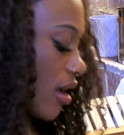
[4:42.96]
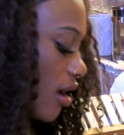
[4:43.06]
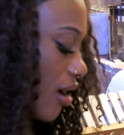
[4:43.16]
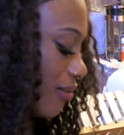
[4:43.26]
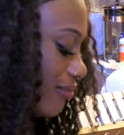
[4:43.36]

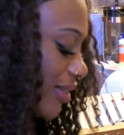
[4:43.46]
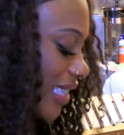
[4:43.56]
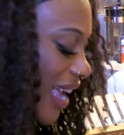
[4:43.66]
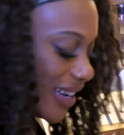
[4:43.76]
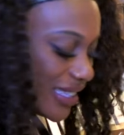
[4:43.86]
um,
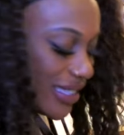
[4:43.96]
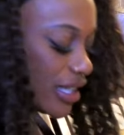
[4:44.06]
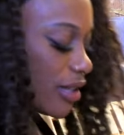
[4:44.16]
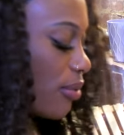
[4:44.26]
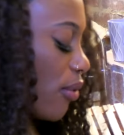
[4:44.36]
sadness,
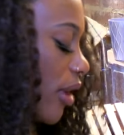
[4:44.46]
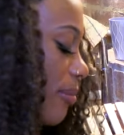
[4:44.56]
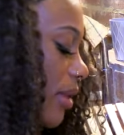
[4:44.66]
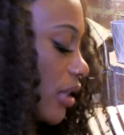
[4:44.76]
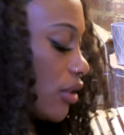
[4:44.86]

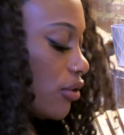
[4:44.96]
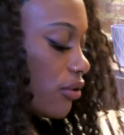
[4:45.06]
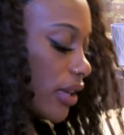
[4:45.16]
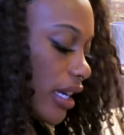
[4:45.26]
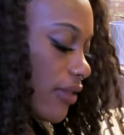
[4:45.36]
disappointments,
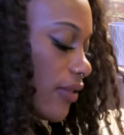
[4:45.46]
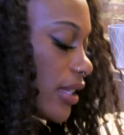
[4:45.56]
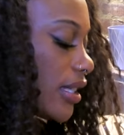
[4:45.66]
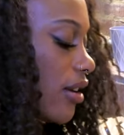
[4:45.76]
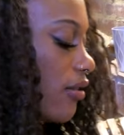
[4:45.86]
grief,
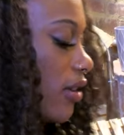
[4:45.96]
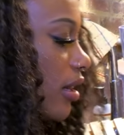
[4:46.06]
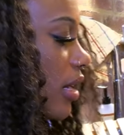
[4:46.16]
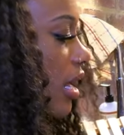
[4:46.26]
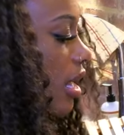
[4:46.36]

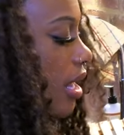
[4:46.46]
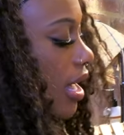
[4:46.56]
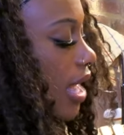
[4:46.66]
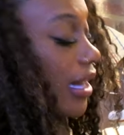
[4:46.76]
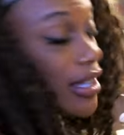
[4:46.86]
etc.
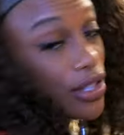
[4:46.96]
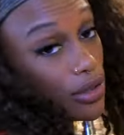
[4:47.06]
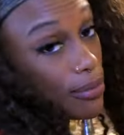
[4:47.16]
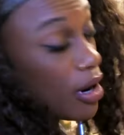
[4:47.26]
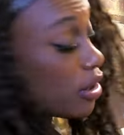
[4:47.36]
I like to
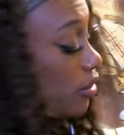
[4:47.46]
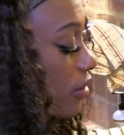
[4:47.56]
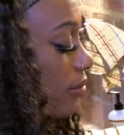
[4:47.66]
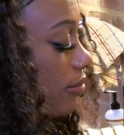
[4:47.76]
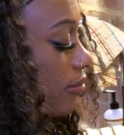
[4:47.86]
use
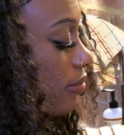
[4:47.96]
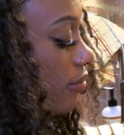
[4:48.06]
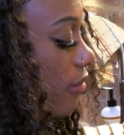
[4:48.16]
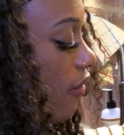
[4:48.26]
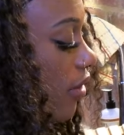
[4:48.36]
marjoram
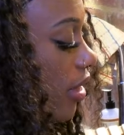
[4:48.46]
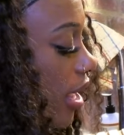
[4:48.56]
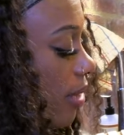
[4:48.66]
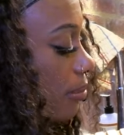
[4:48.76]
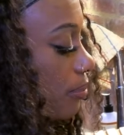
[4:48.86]
for
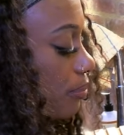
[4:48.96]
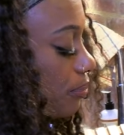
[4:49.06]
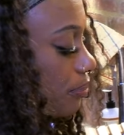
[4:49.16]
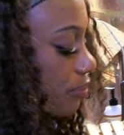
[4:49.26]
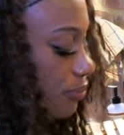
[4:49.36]
that.
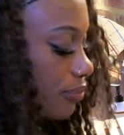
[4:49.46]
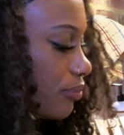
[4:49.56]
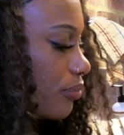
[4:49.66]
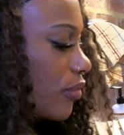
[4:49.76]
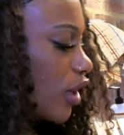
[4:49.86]

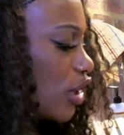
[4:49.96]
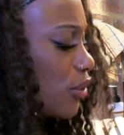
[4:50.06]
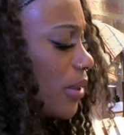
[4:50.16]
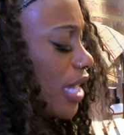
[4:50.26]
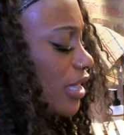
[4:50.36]
So
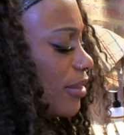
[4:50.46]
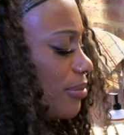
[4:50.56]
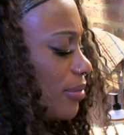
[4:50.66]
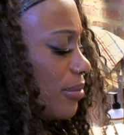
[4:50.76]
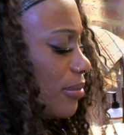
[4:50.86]
we got some
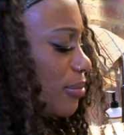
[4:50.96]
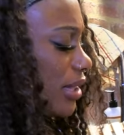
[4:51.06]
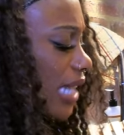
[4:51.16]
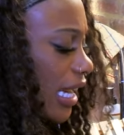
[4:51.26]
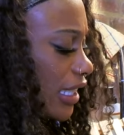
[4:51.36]

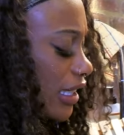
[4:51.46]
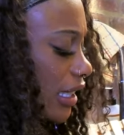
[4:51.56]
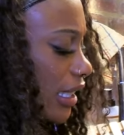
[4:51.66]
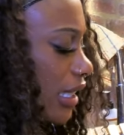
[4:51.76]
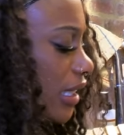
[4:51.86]

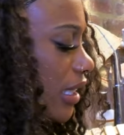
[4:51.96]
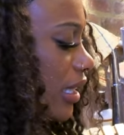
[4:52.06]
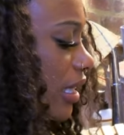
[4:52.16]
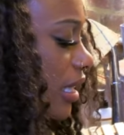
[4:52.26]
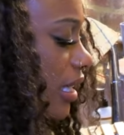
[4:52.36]
protection,
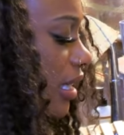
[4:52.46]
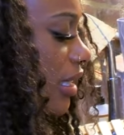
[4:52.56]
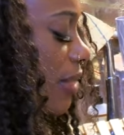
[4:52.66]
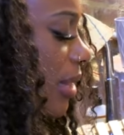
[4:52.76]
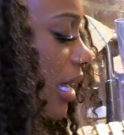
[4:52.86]

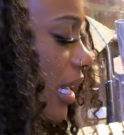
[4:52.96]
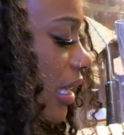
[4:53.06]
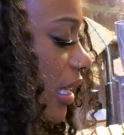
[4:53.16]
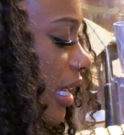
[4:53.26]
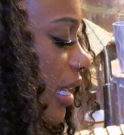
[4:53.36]
some
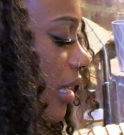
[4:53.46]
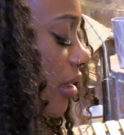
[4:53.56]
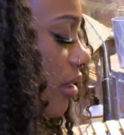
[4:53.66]
healing,